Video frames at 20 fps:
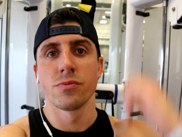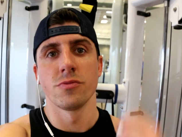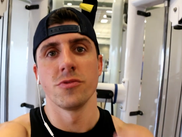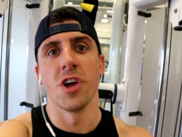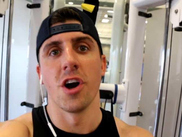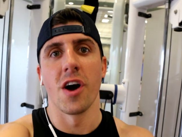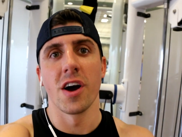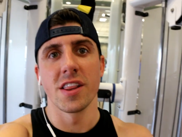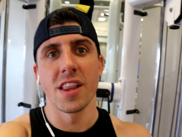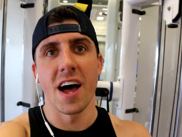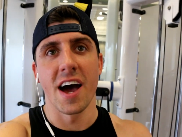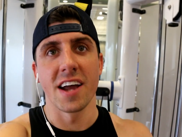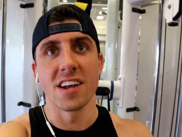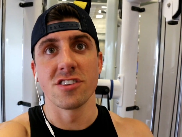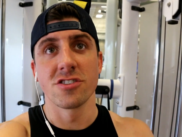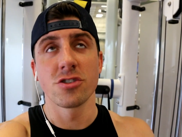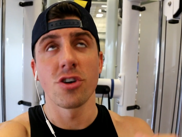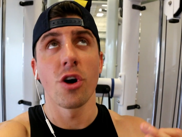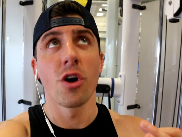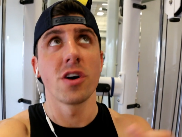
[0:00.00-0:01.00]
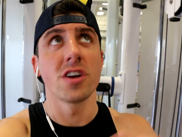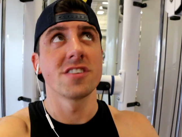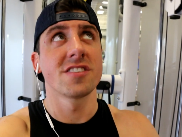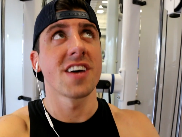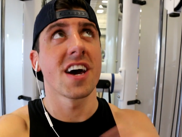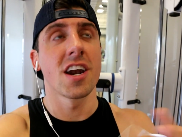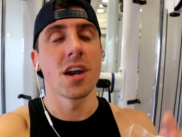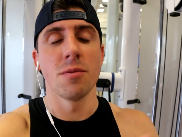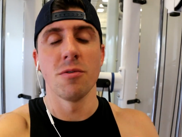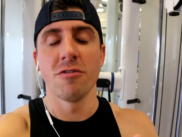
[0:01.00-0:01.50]
Yo, I lied. So I
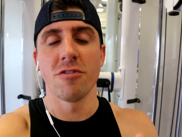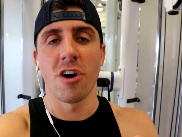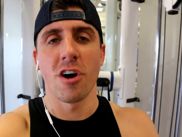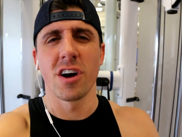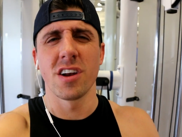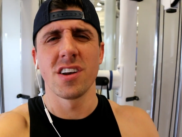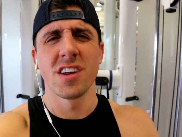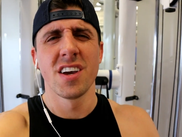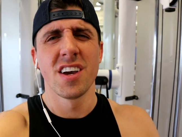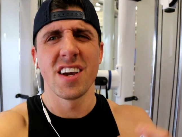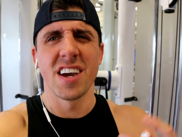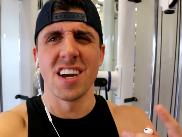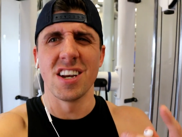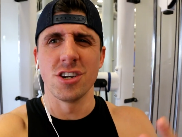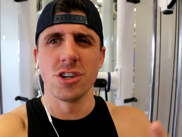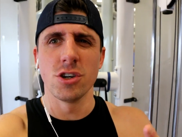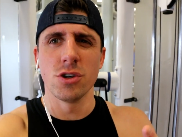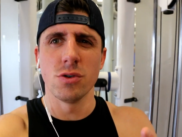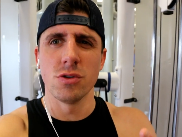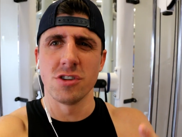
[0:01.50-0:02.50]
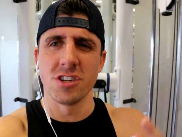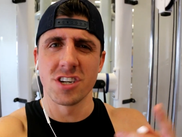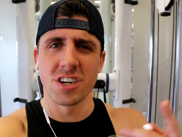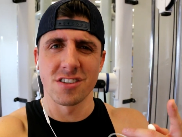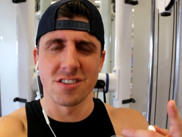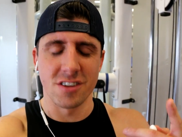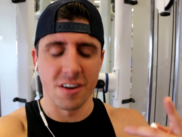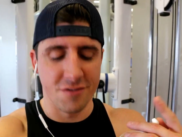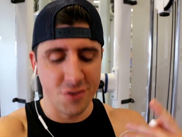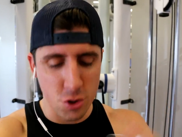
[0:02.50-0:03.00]
decided to move on and do
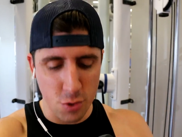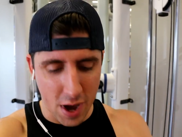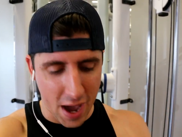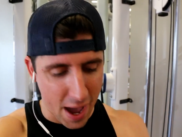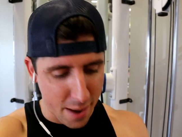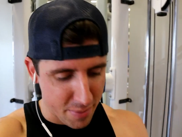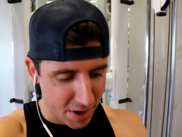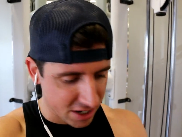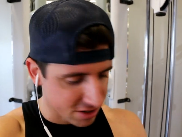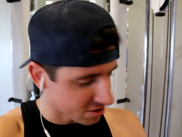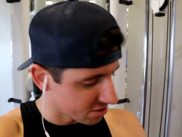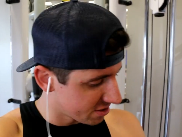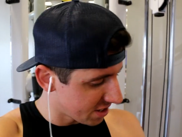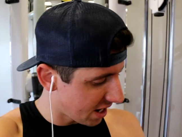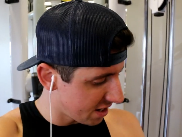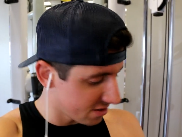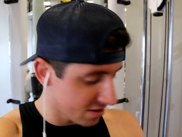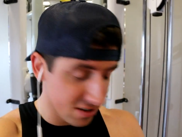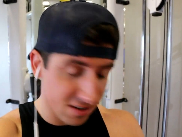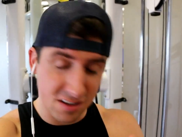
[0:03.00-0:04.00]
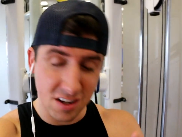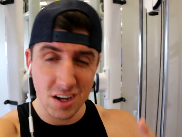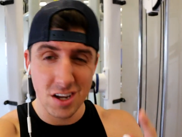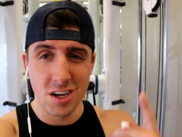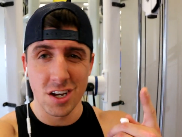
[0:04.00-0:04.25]
just a few ab exercises.